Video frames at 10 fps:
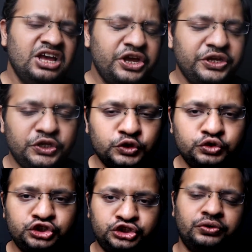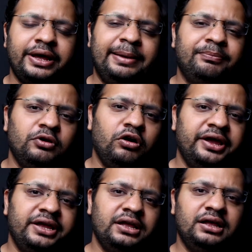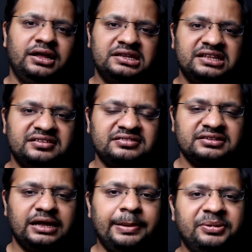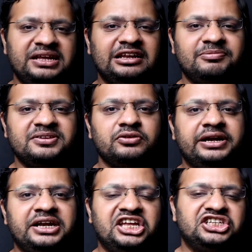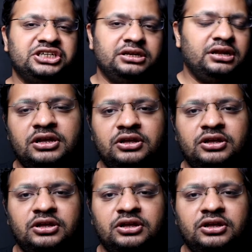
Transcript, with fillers: you should employ this MTLS based authentication.